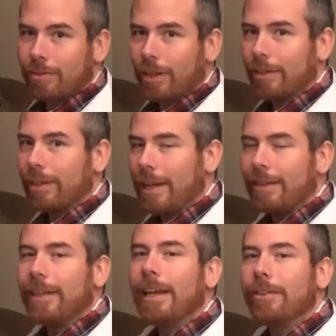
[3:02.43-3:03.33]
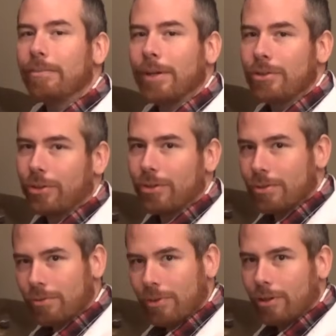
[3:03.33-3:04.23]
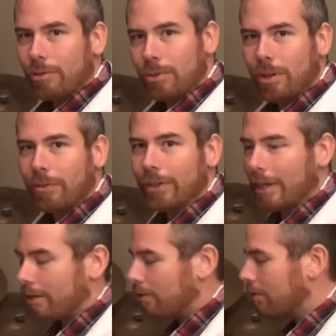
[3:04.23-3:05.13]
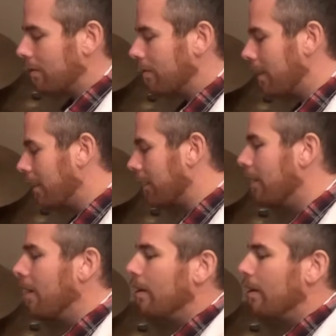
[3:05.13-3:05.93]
And the 8th measure there's a fill. We'll cover that in just a second.